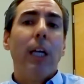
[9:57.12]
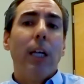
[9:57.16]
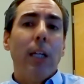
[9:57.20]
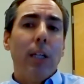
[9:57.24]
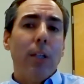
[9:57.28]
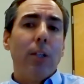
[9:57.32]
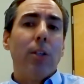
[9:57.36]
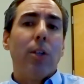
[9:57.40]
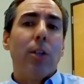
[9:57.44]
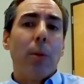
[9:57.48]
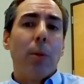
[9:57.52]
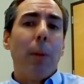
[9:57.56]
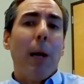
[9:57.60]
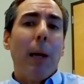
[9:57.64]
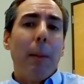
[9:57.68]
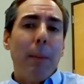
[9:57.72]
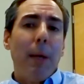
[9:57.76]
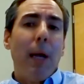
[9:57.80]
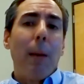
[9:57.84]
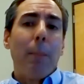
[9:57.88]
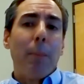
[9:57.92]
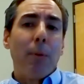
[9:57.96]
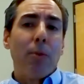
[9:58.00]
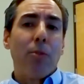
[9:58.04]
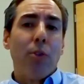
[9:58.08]
there might be
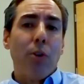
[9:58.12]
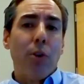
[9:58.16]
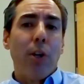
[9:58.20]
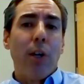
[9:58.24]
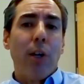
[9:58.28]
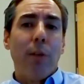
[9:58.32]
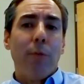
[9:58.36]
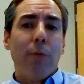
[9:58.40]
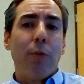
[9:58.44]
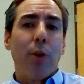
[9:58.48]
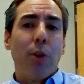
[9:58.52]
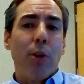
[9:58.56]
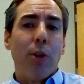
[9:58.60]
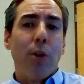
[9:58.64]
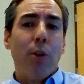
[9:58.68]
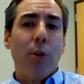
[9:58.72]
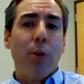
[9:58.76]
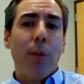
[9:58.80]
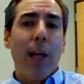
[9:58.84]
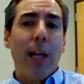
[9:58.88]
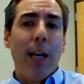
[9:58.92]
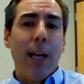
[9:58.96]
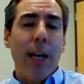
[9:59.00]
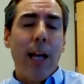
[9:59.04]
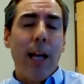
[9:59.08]
opportunity for you to do
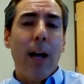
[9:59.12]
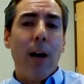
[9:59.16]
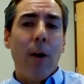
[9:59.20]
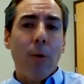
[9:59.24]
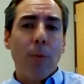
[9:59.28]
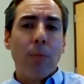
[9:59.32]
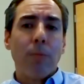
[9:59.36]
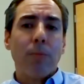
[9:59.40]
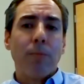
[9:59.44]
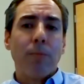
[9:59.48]
that now.